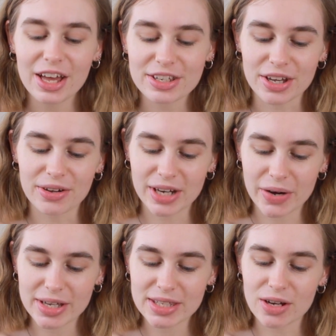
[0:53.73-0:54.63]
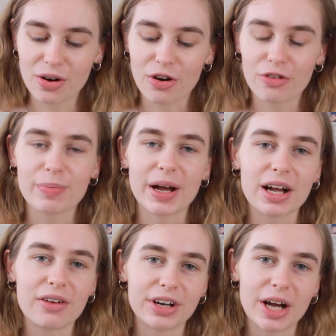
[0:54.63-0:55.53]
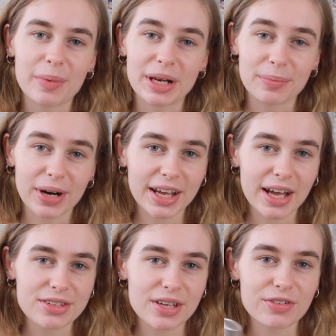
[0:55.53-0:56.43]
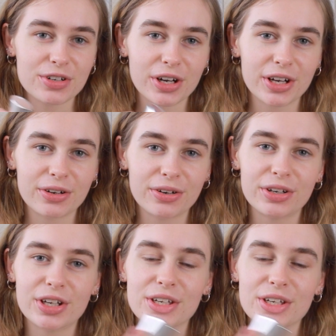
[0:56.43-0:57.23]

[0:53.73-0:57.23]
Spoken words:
So now I start off by covering up any breakouts I've got going on